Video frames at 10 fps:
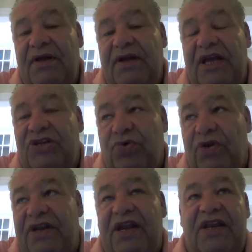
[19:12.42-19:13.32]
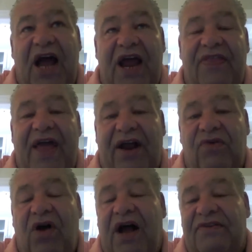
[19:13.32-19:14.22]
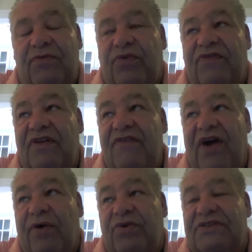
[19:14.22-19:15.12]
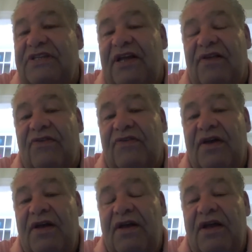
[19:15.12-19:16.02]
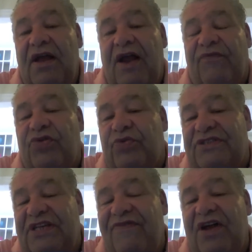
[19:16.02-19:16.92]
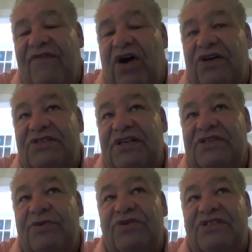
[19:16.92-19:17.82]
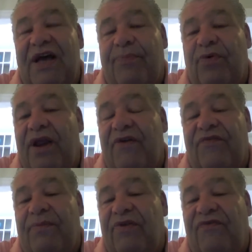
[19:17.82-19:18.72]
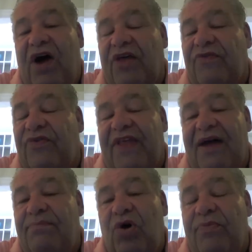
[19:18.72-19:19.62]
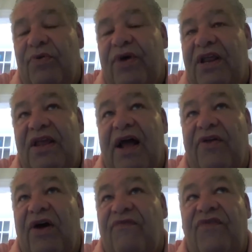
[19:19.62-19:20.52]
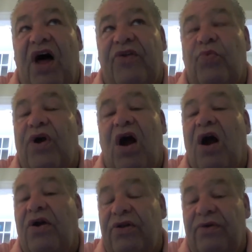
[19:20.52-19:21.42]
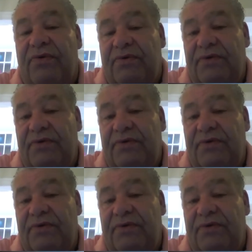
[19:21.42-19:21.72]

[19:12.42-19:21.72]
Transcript: He truly did die in that cross and receive our sins. And for the receiving of our sins, he was separated from the Father for that moment when he yelled out, Father, where are you?